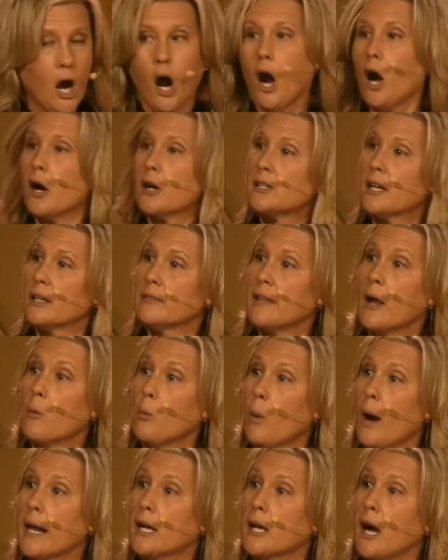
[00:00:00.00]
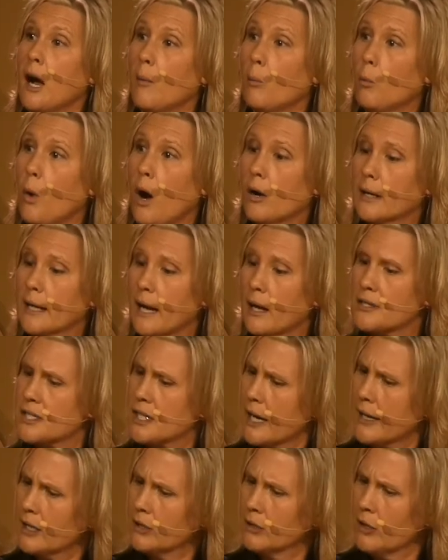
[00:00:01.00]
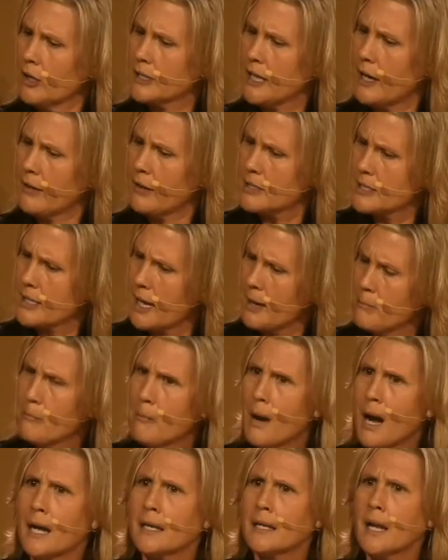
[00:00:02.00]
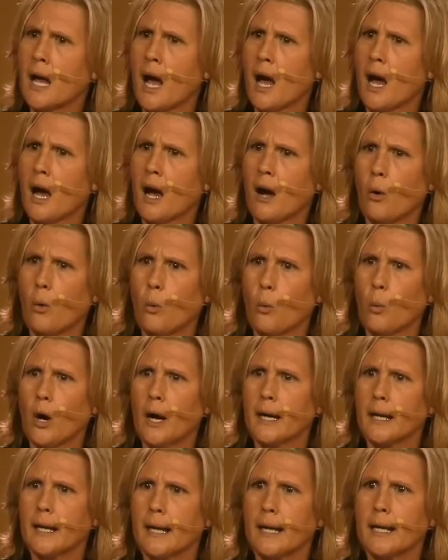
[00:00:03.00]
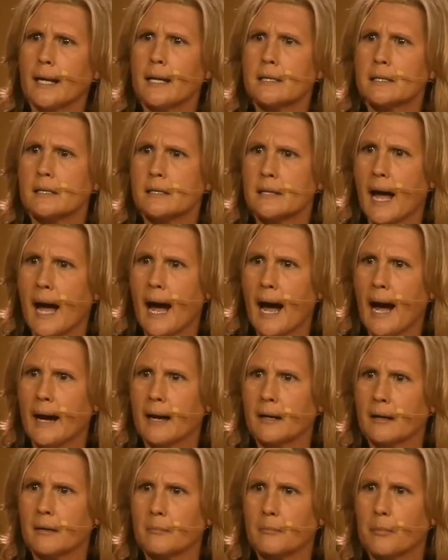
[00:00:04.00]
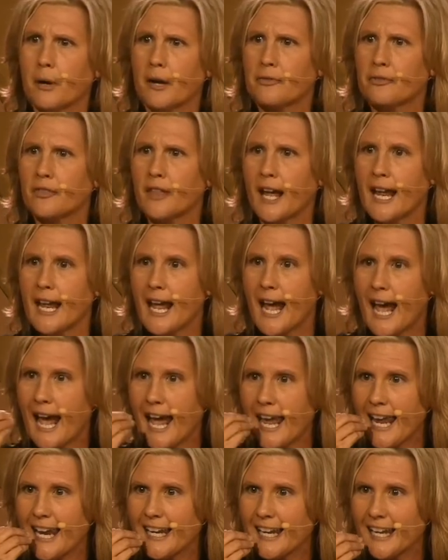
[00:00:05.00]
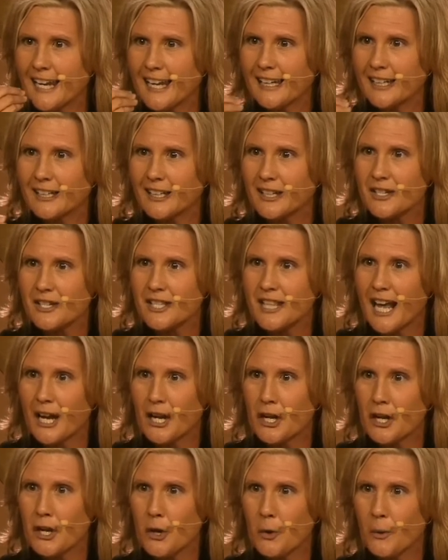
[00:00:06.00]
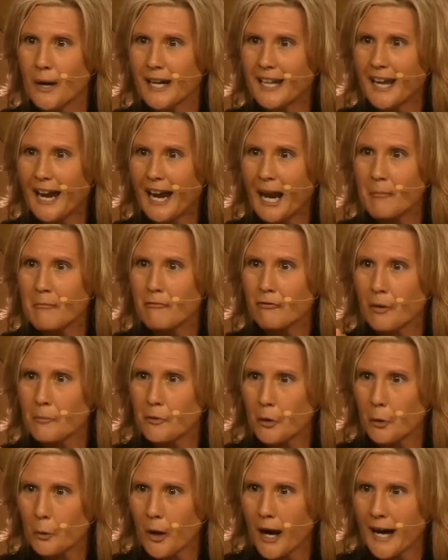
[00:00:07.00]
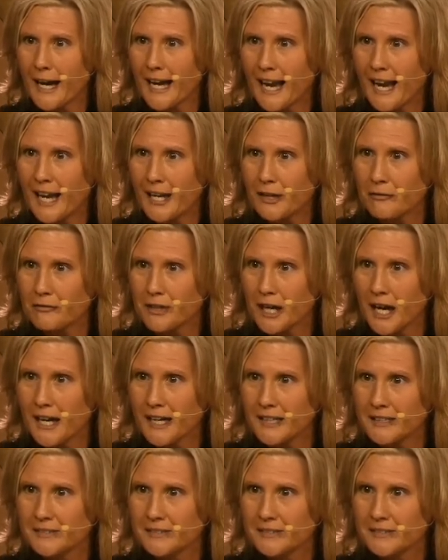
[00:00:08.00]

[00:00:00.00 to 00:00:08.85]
Or did they wake up, walk outside, and look down and say, Mana, what is that? But they ate it because they knew it came from the right hand of God.